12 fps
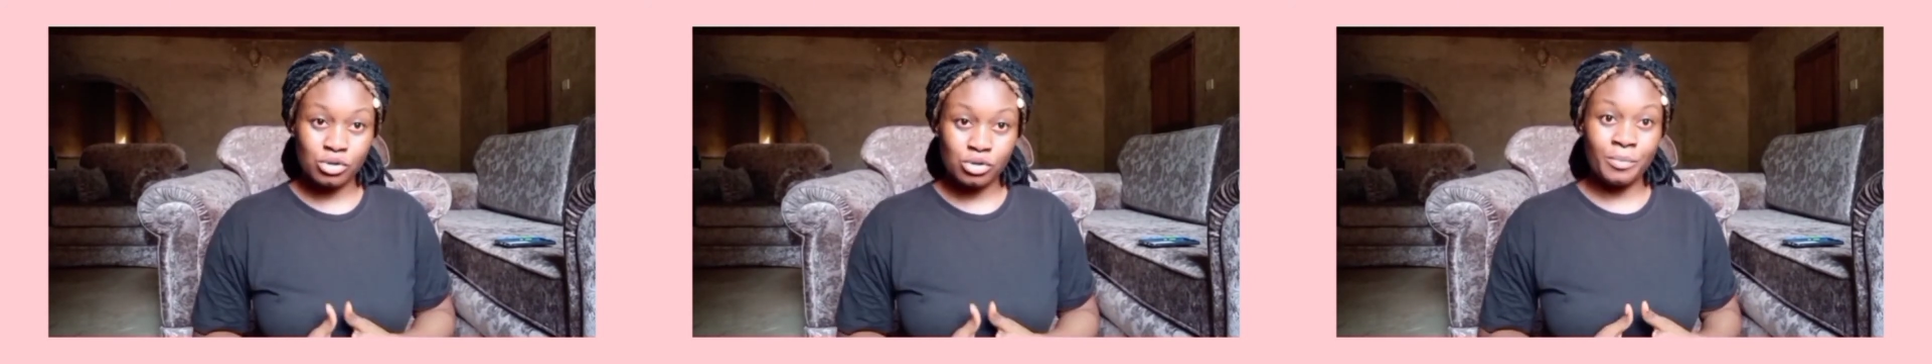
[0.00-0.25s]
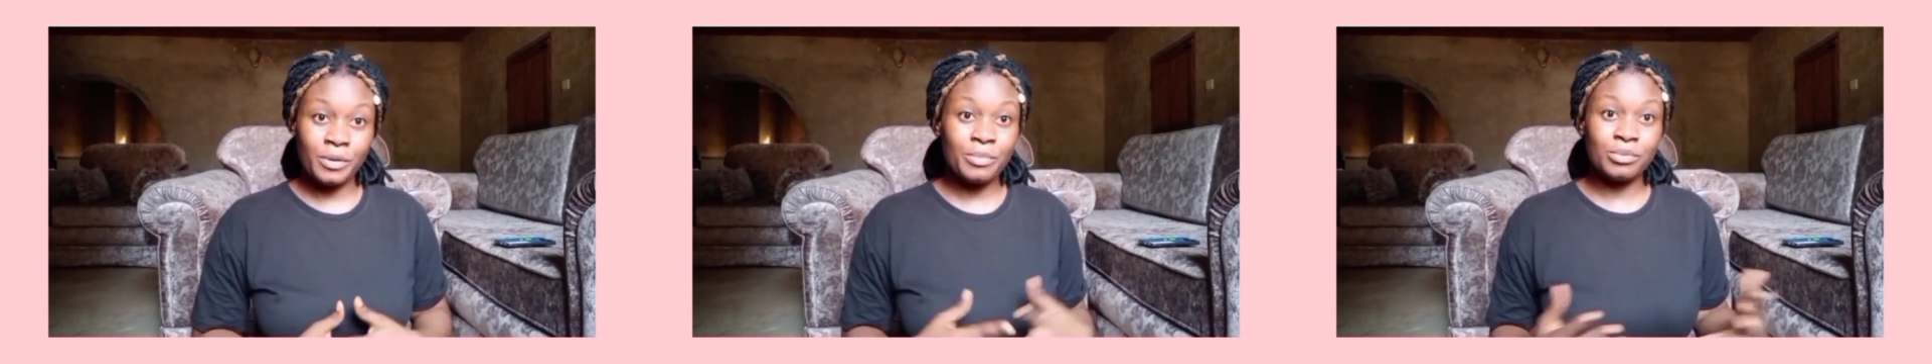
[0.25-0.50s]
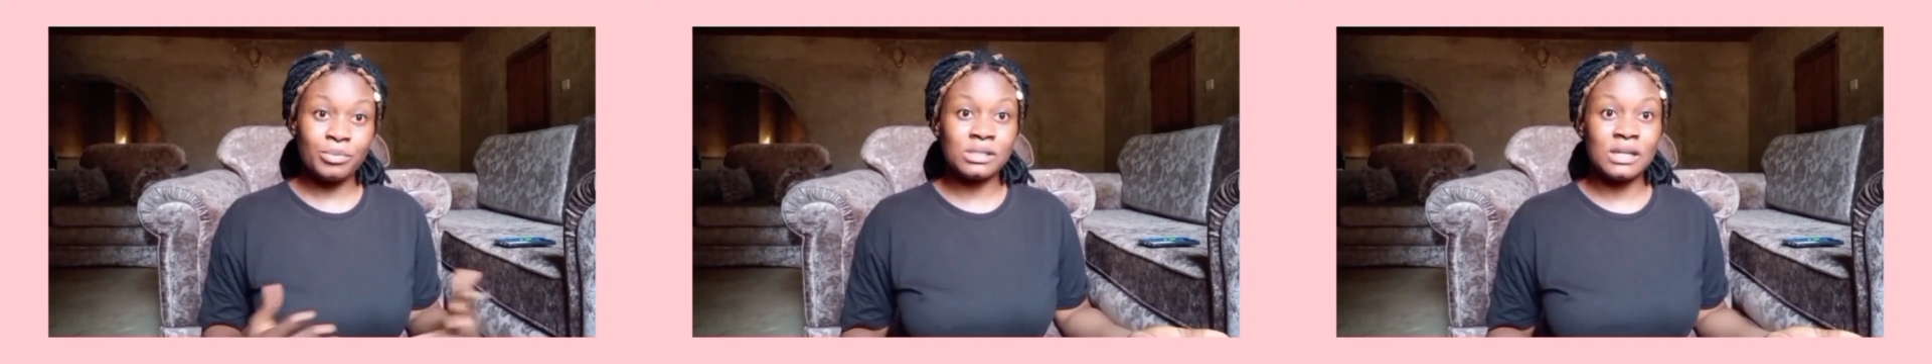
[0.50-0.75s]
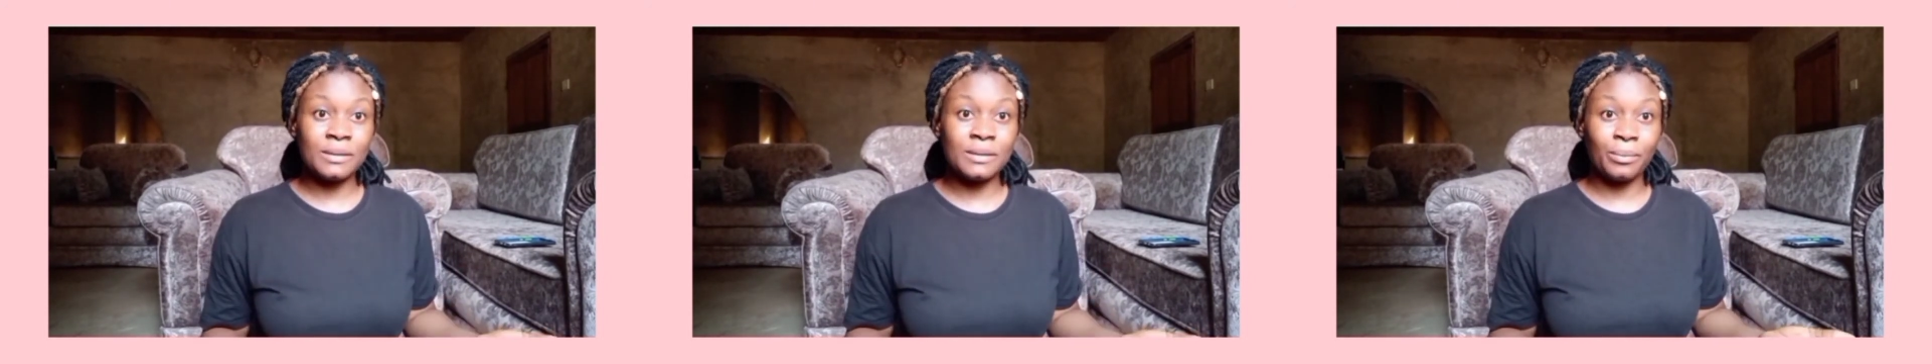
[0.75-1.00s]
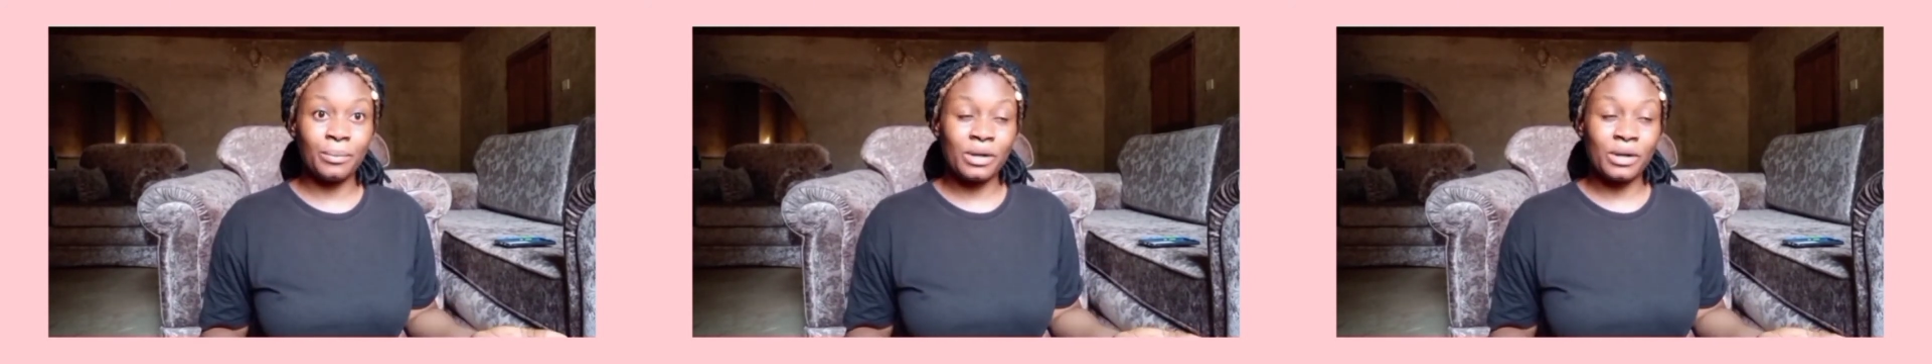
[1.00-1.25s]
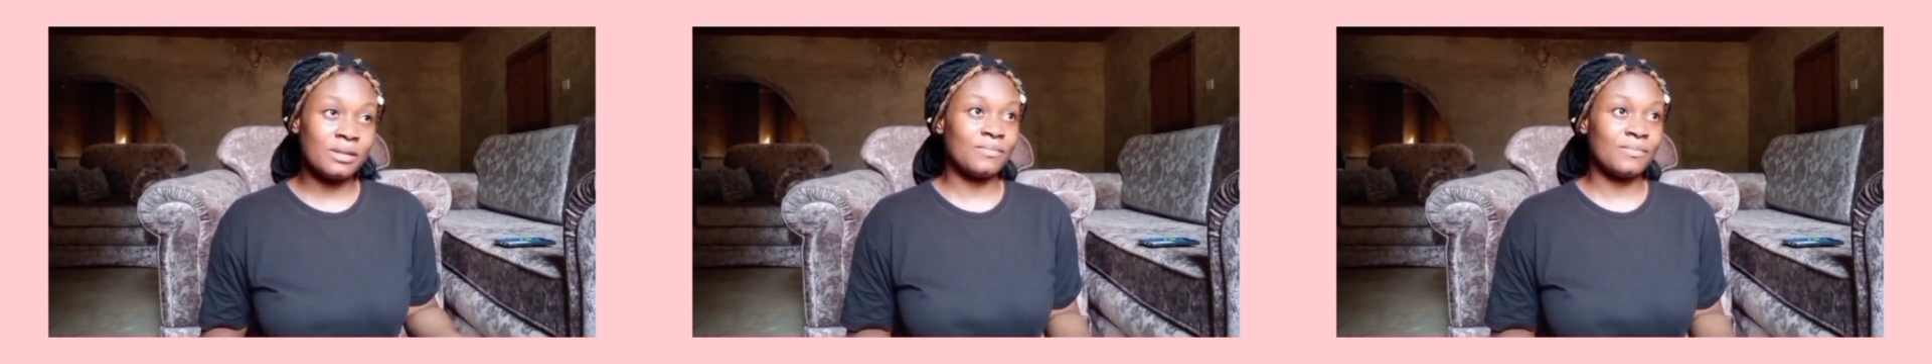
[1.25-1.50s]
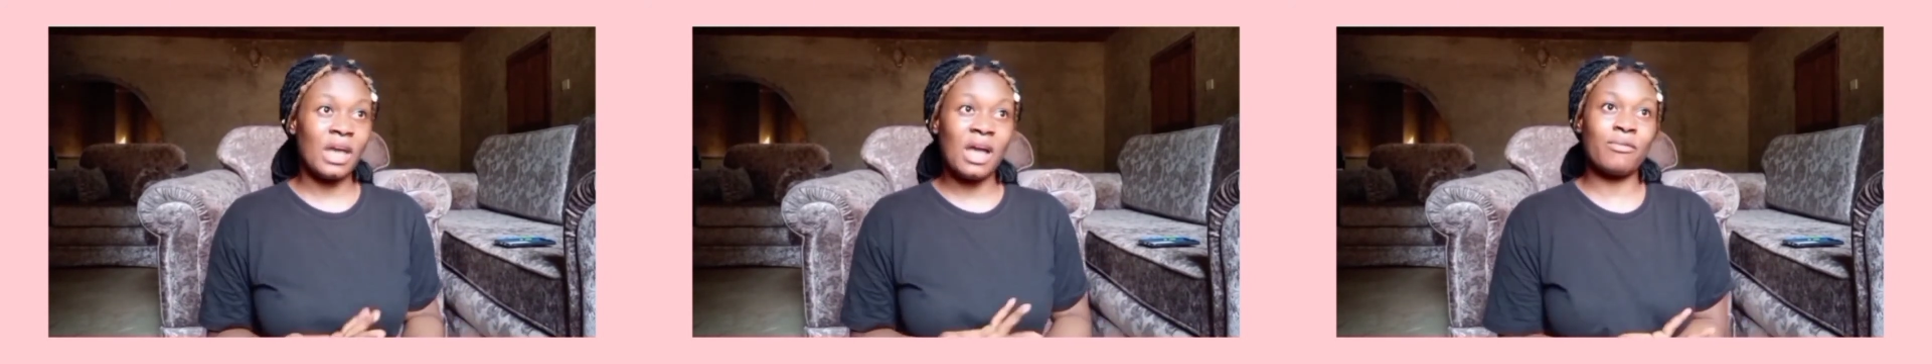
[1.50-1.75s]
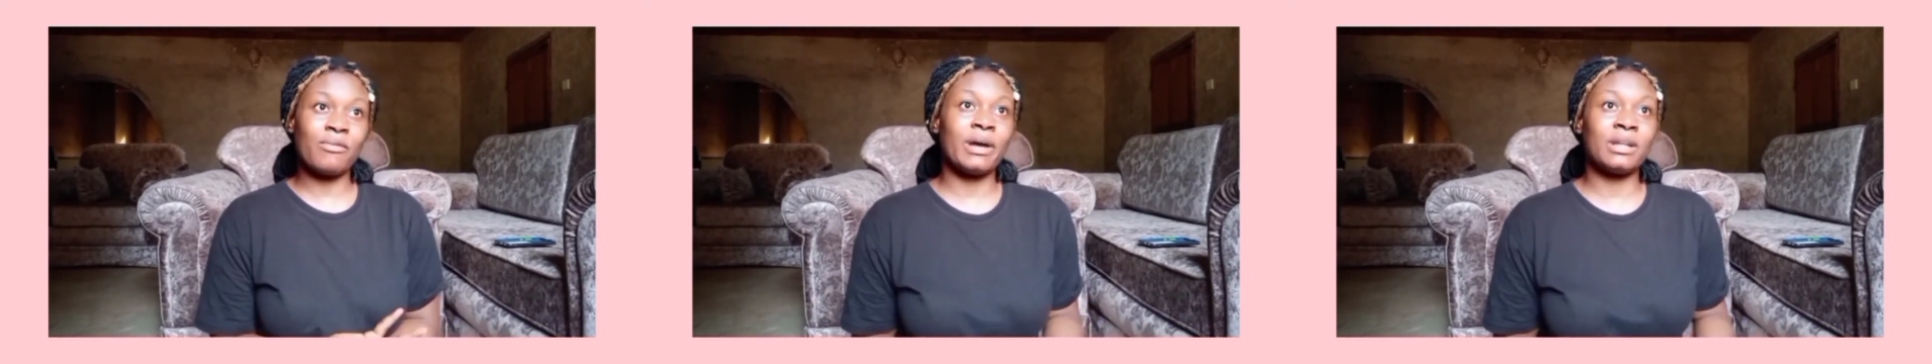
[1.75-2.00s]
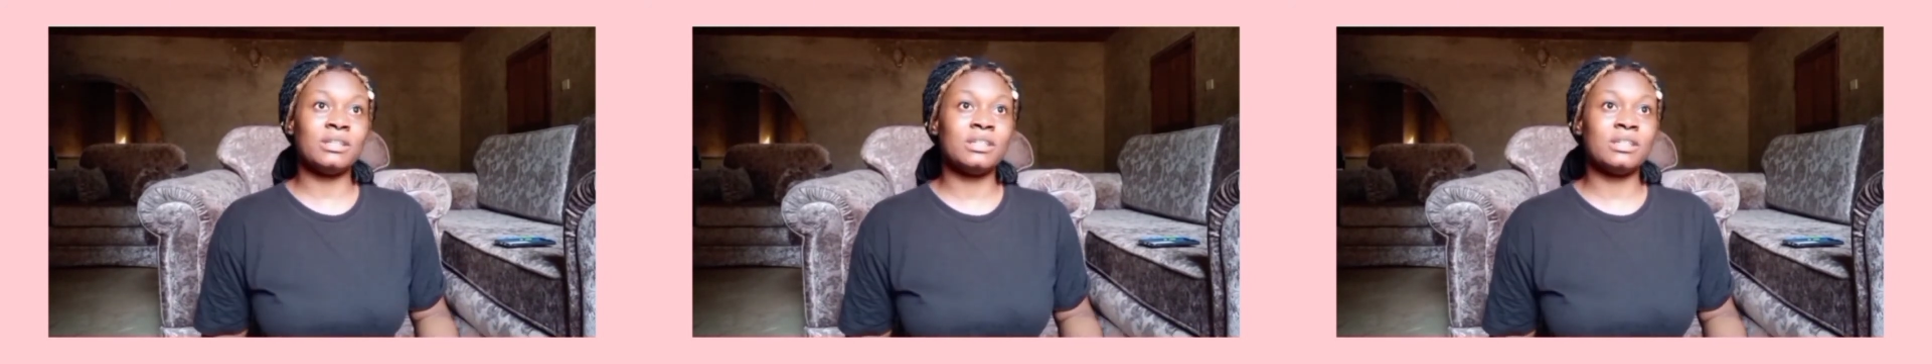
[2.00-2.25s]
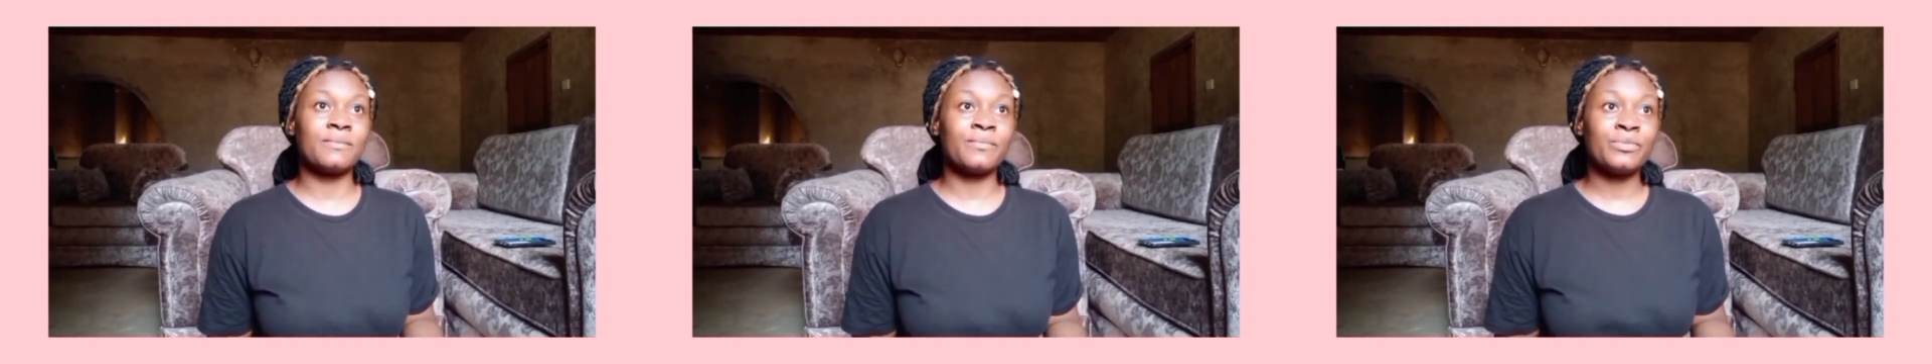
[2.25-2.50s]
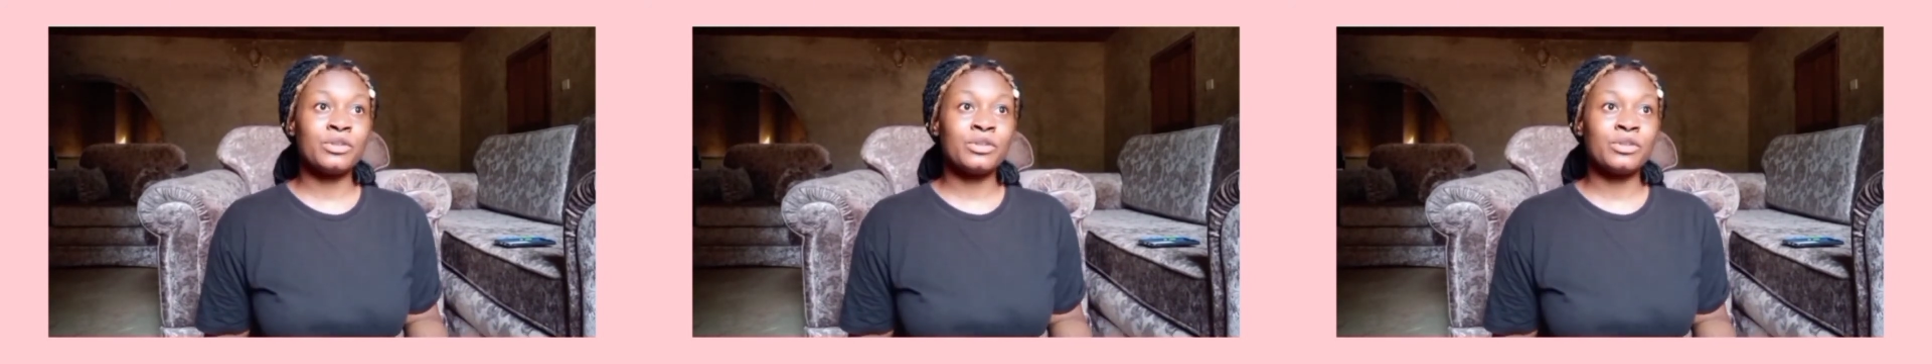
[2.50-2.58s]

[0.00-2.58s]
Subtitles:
some people sleep when they have a bad day.